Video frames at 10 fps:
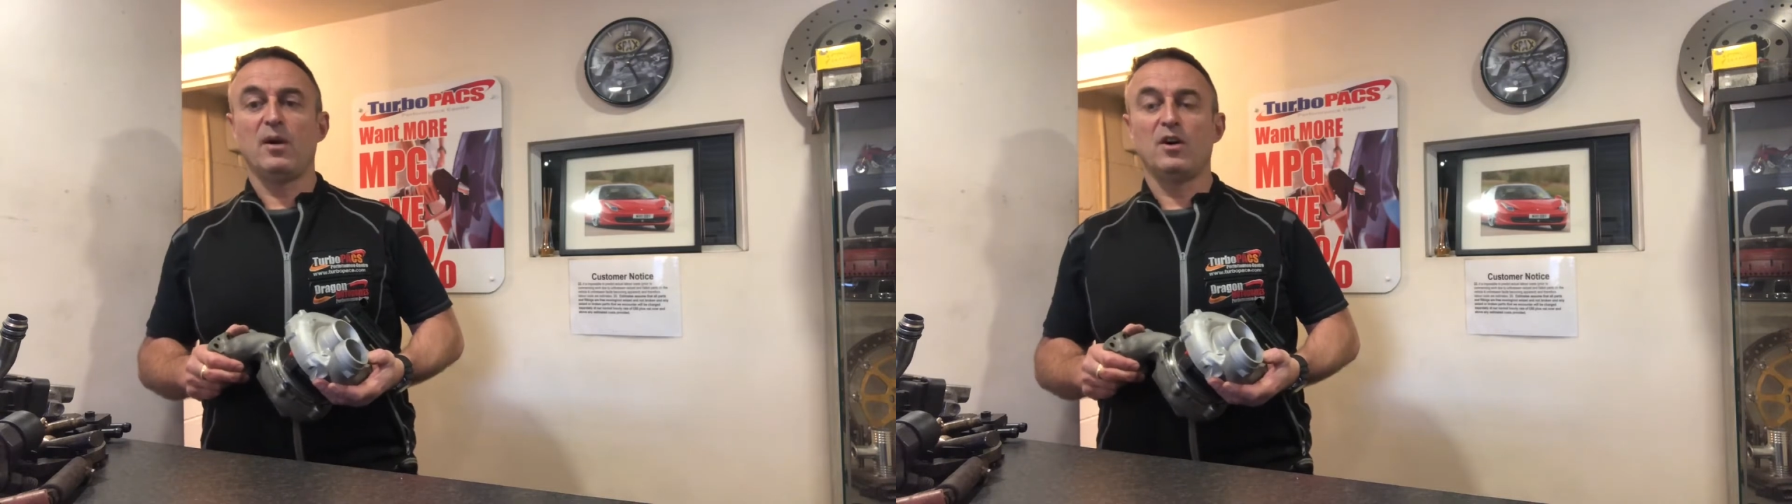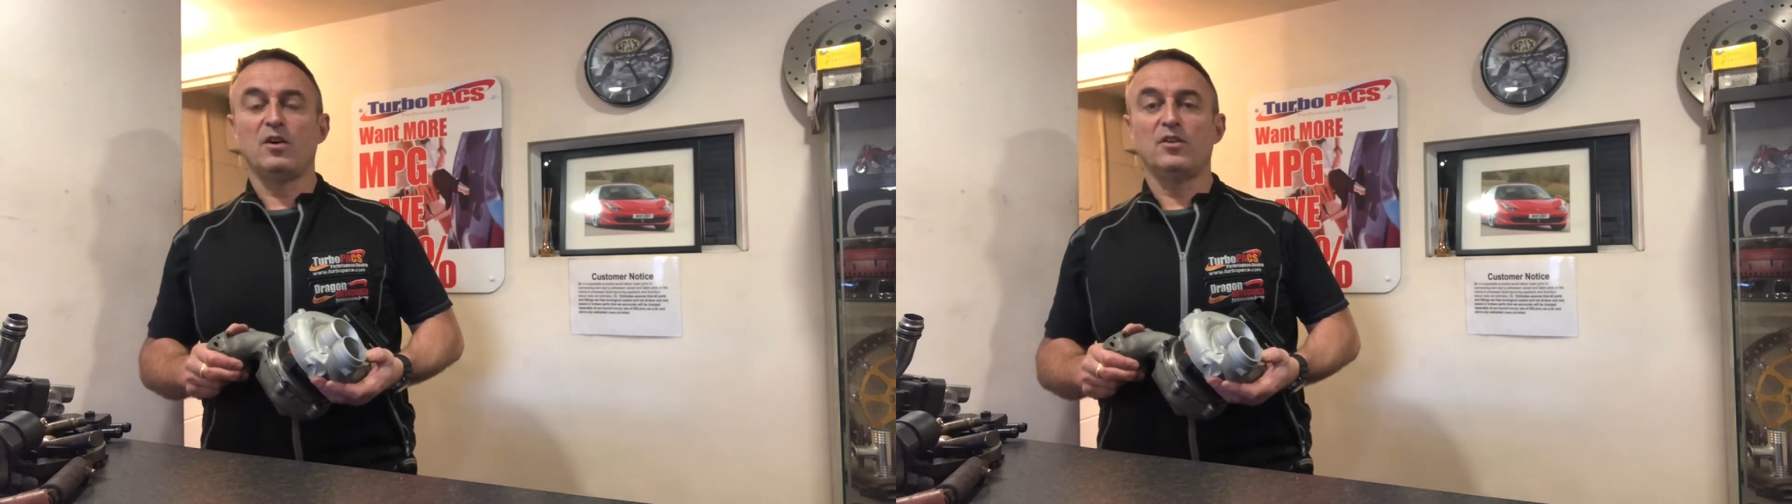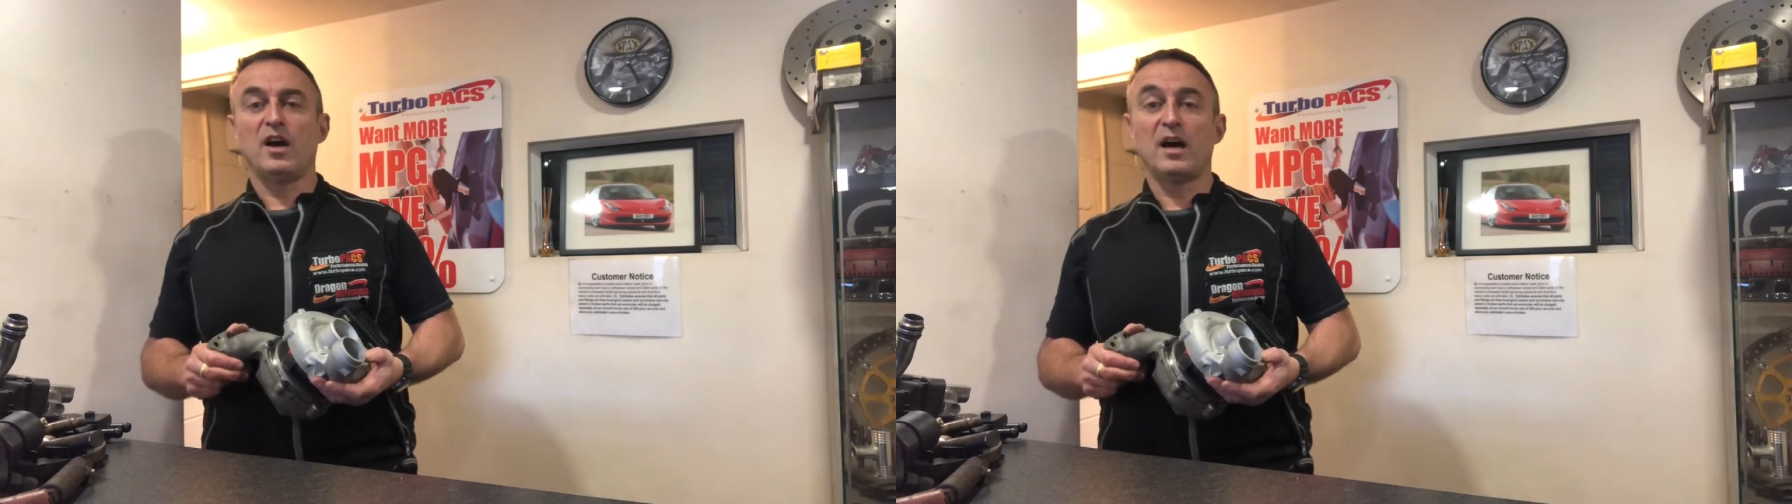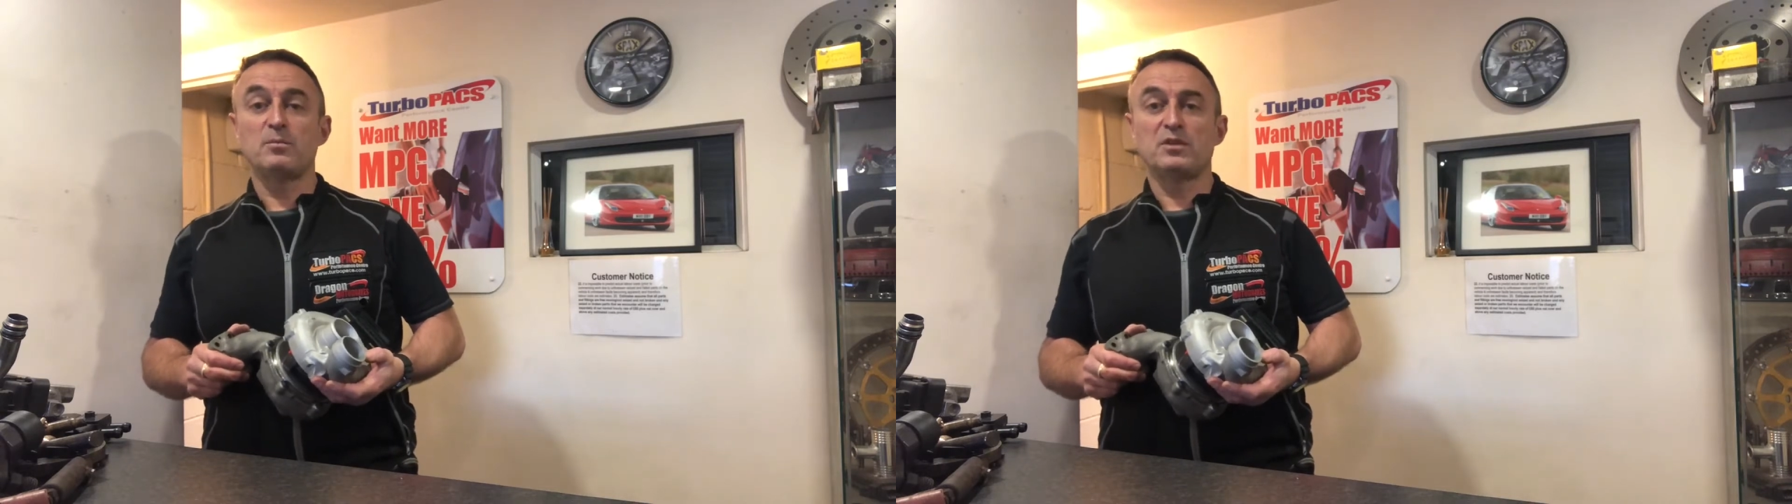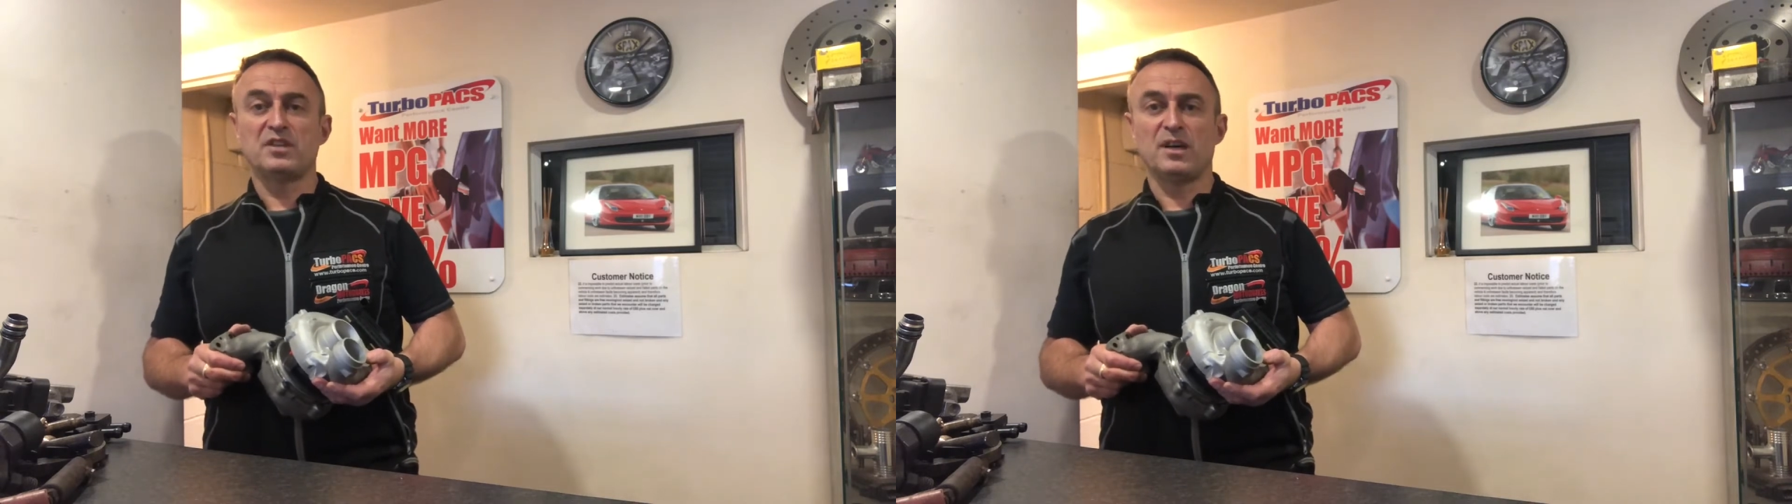on
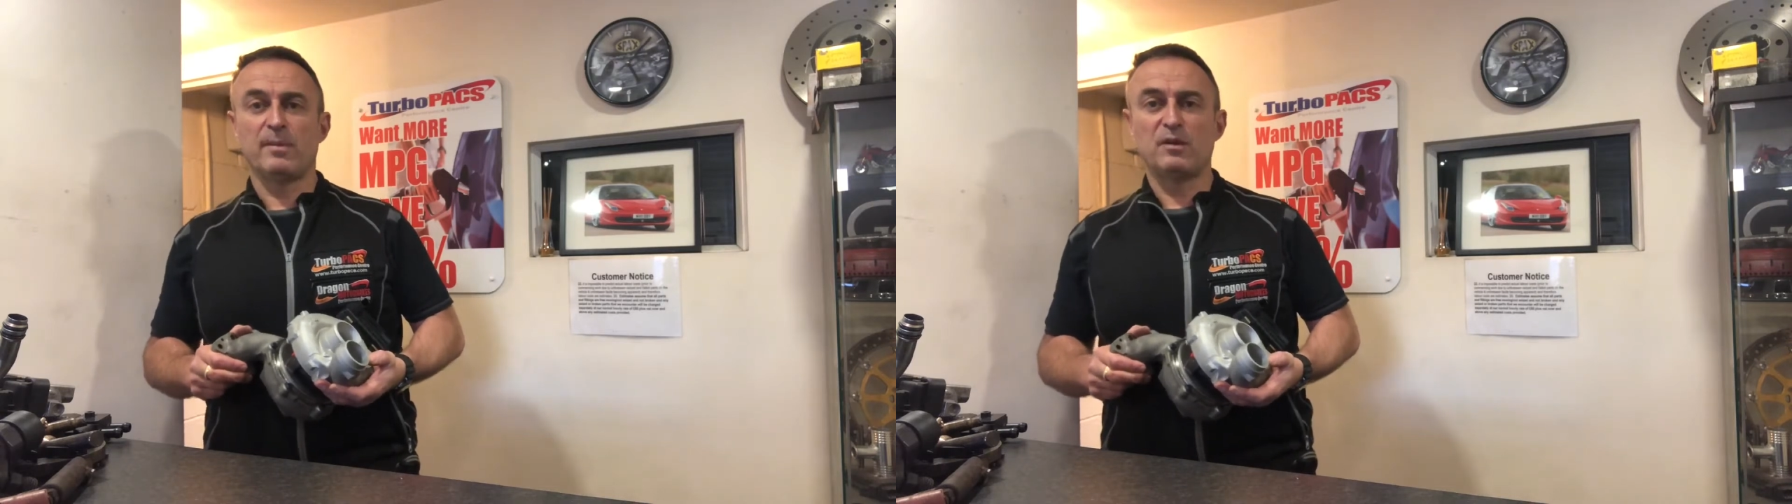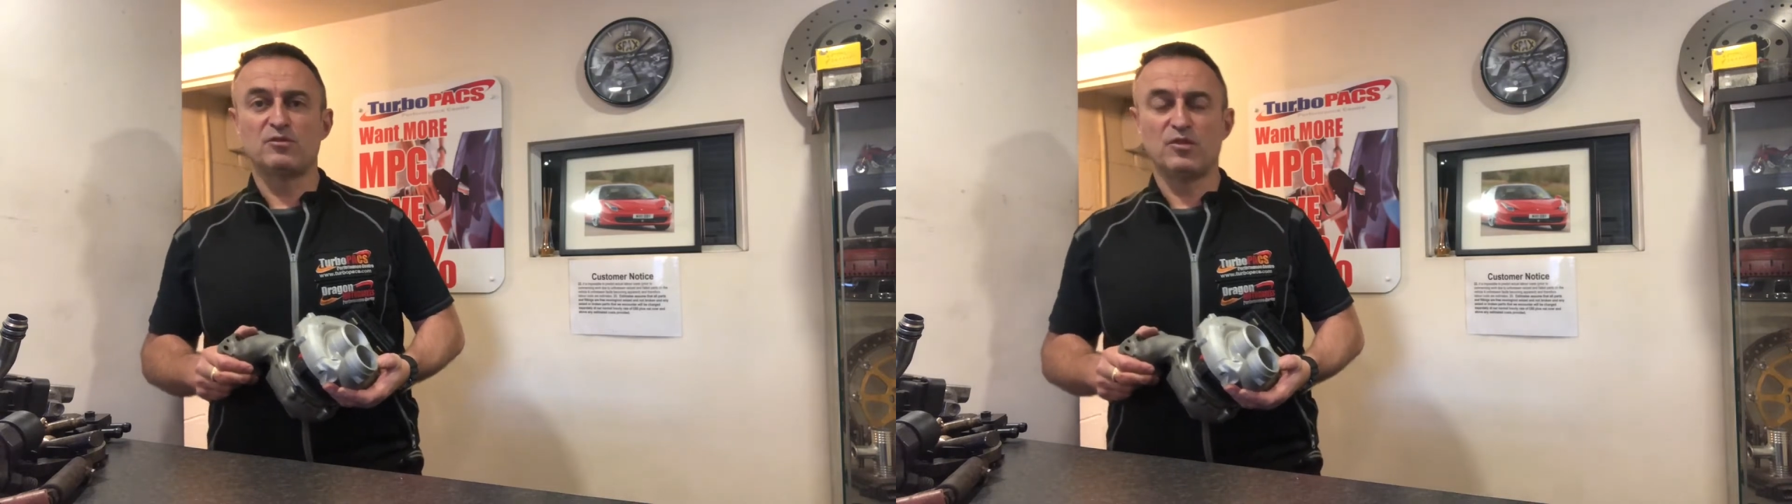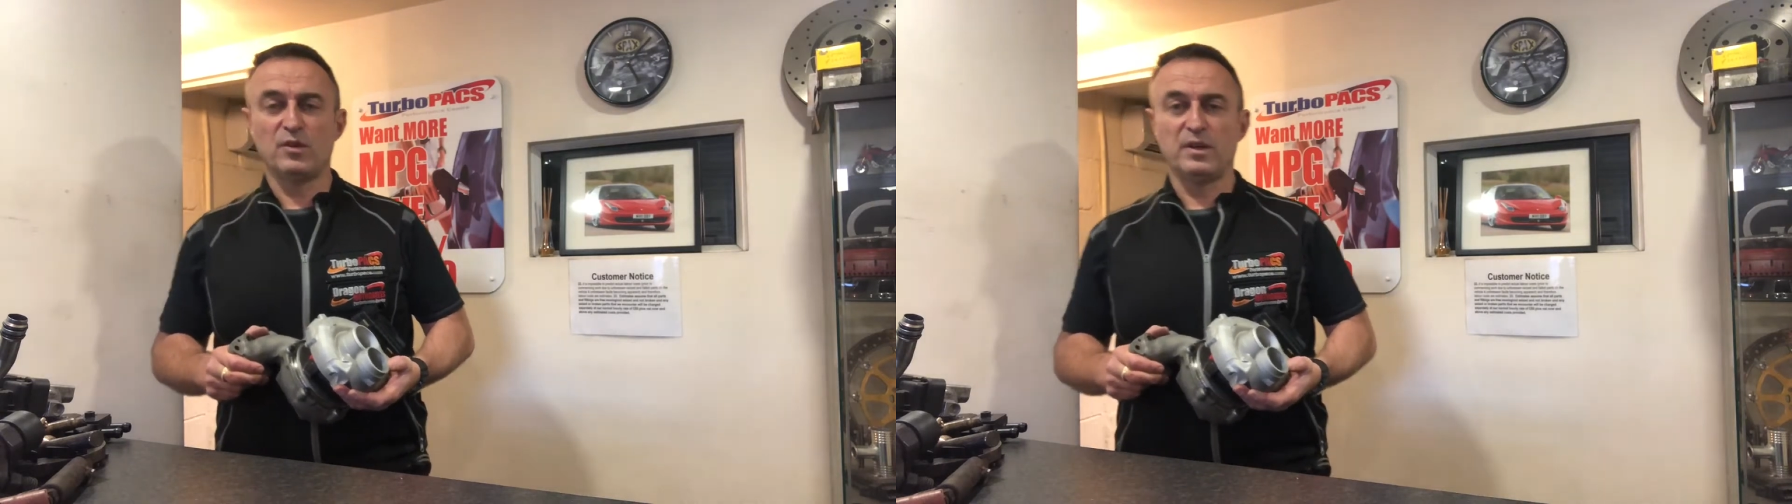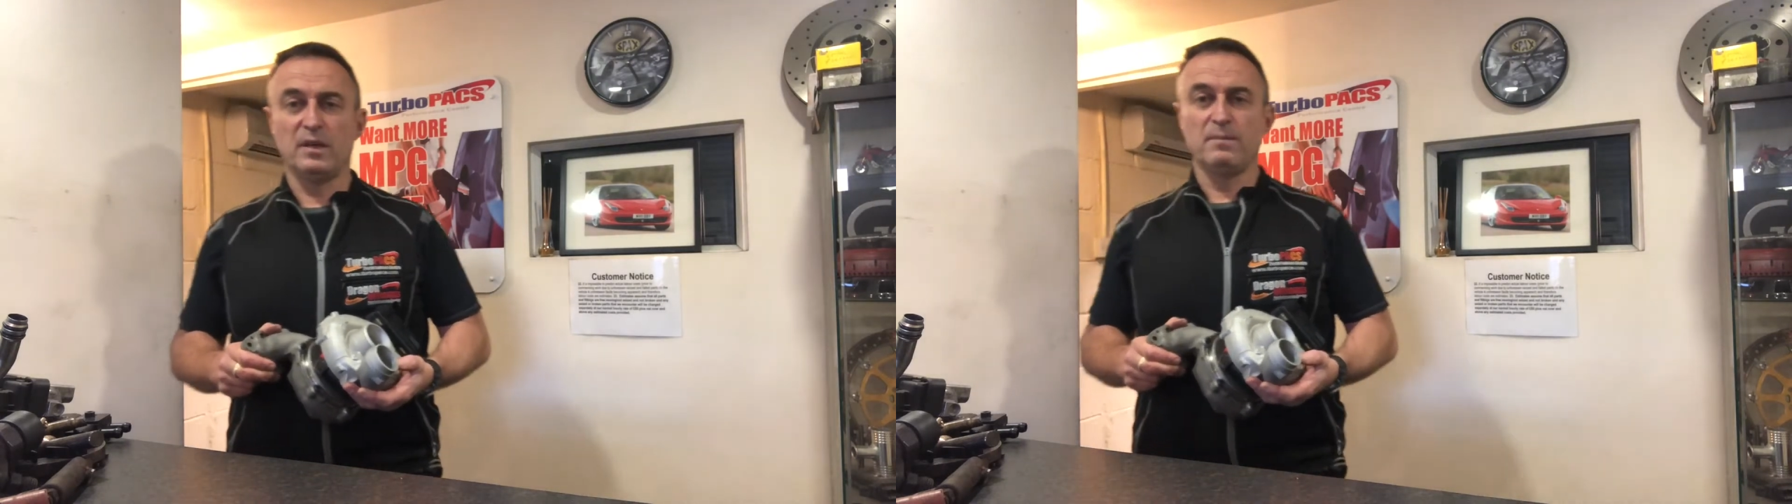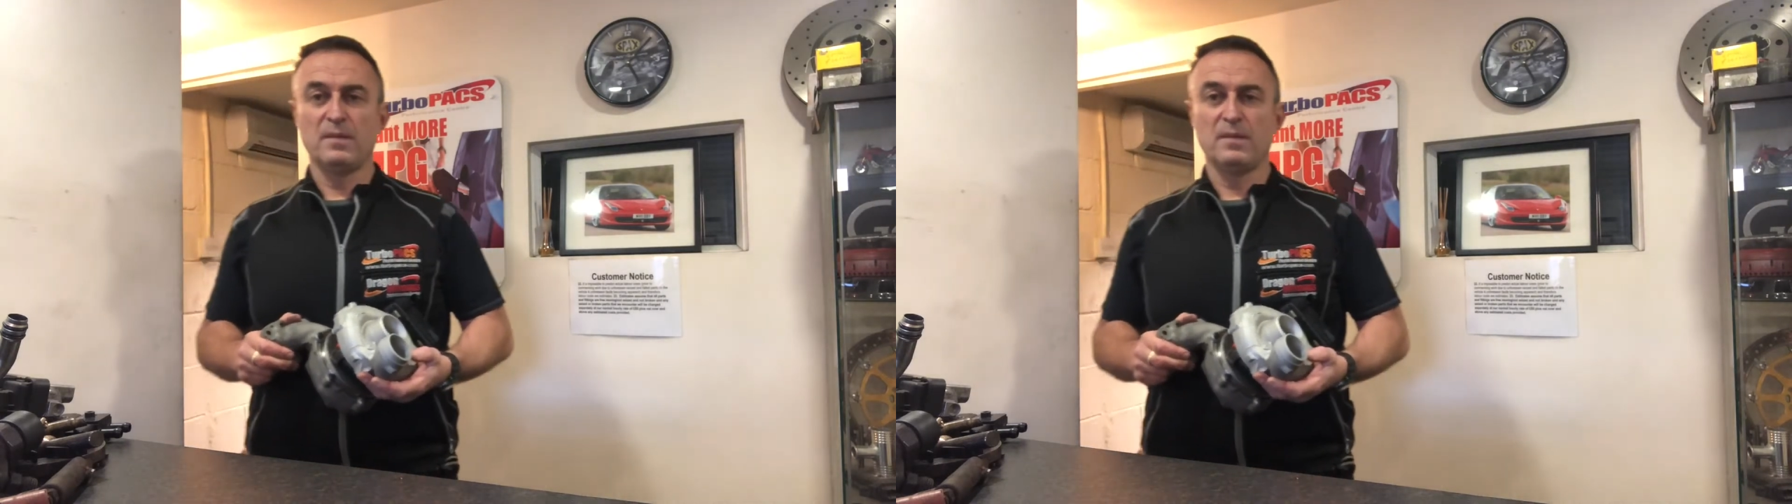hybrid turbos for you.